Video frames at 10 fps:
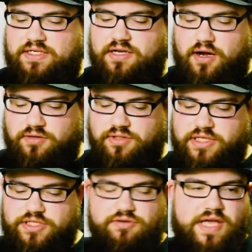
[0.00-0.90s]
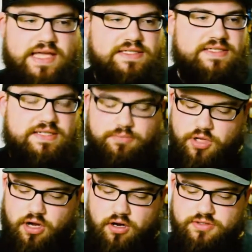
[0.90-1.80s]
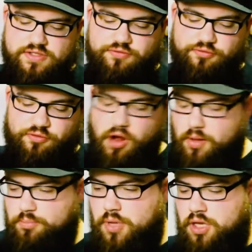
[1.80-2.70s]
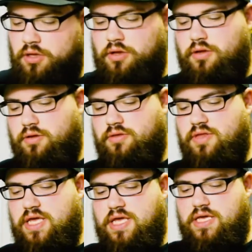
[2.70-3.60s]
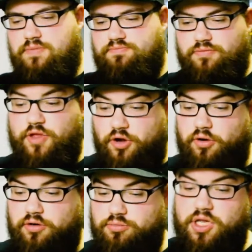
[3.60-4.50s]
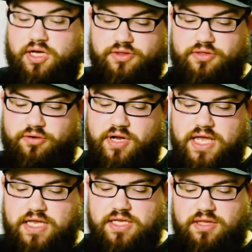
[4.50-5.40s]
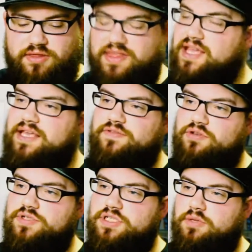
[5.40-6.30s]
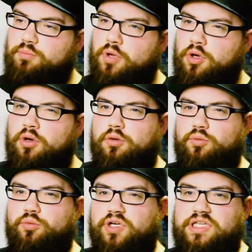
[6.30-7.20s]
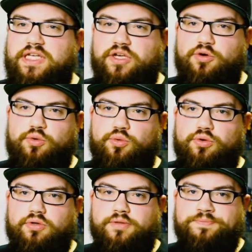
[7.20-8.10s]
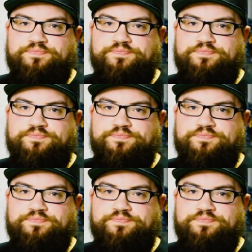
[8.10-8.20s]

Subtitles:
not only do you get some cards from the current block that they're in, they give you some really cool